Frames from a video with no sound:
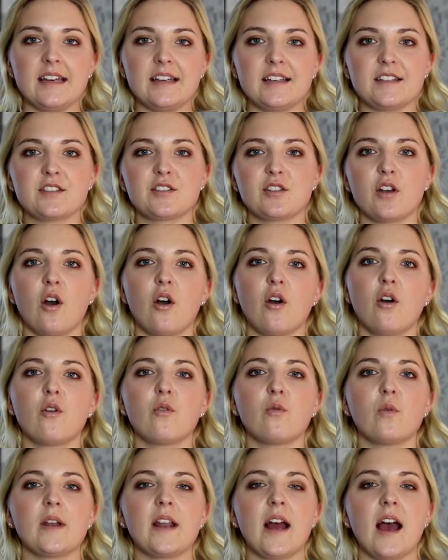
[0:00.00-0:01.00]
So
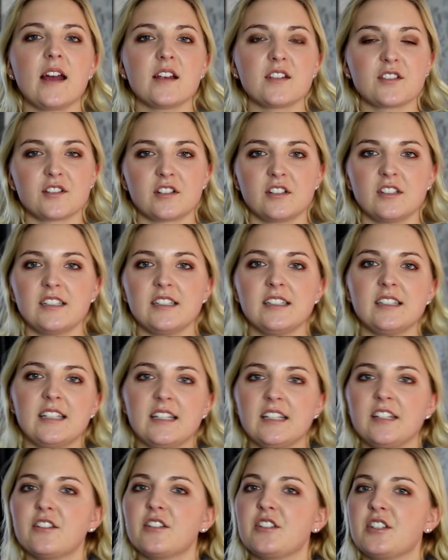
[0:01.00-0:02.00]
when I started the
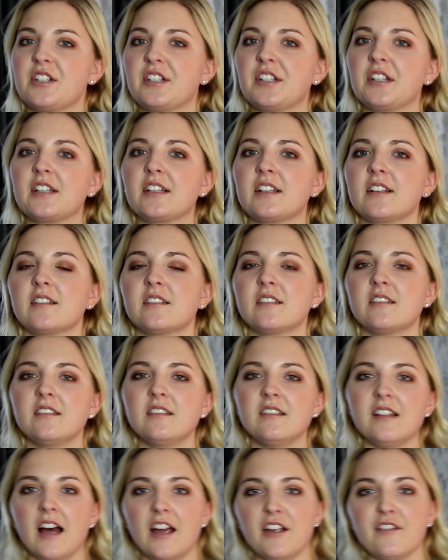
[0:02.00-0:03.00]
ketogenic
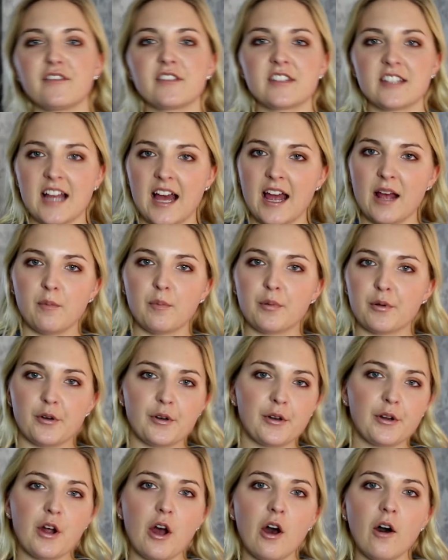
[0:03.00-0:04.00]
lifestyle
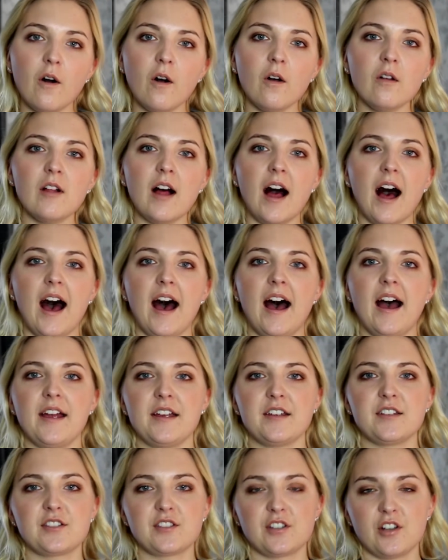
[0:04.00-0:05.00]
protocol,
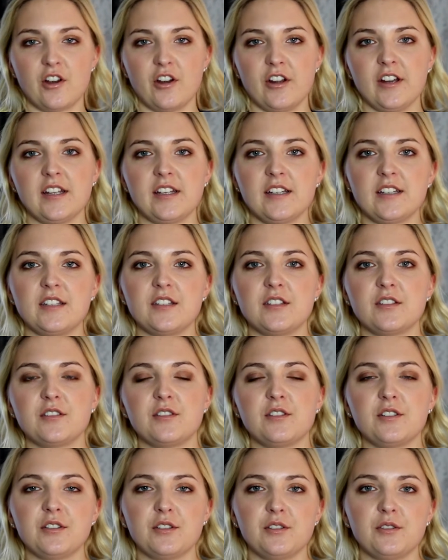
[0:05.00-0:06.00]
I started
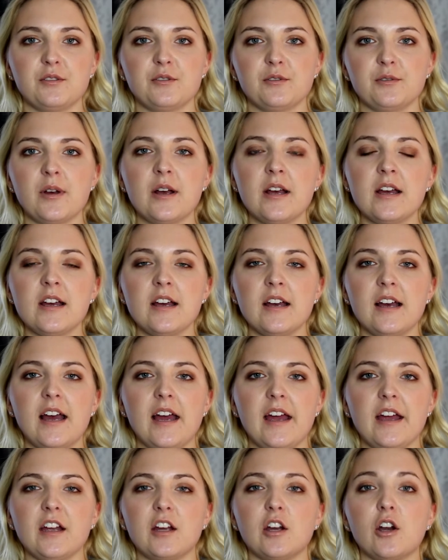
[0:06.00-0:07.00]
to
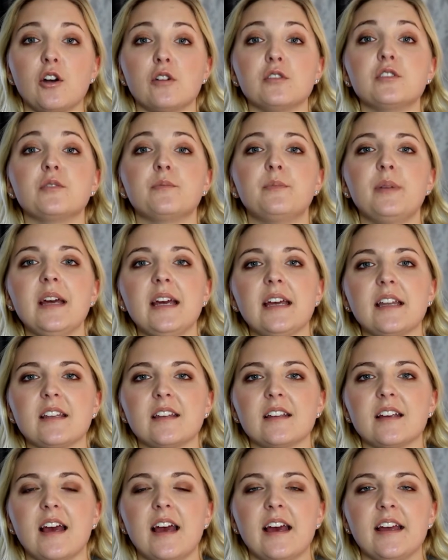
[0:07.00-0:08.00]
go to
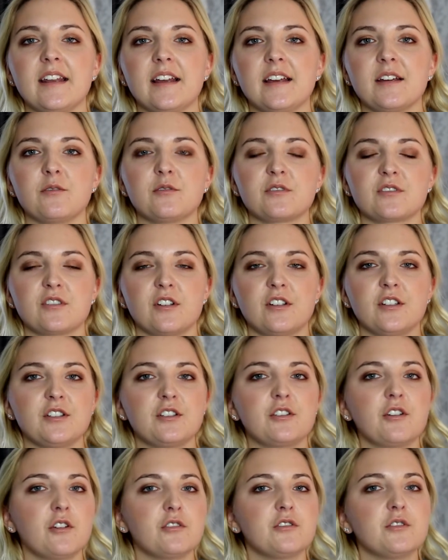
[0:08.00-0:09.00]
bed, and I started to
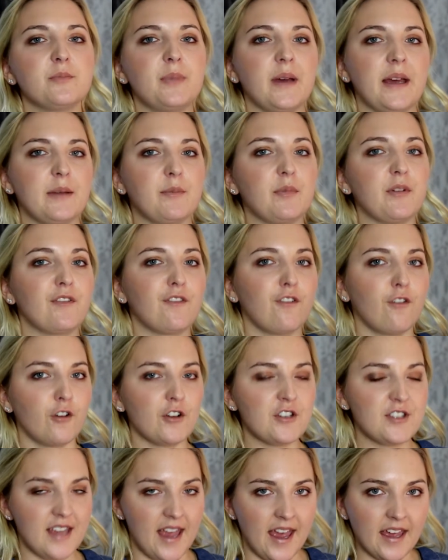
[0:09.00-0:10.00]
go to bed before
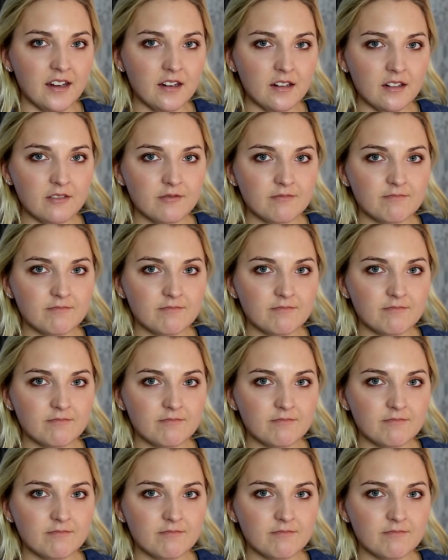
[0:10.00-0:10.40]
10.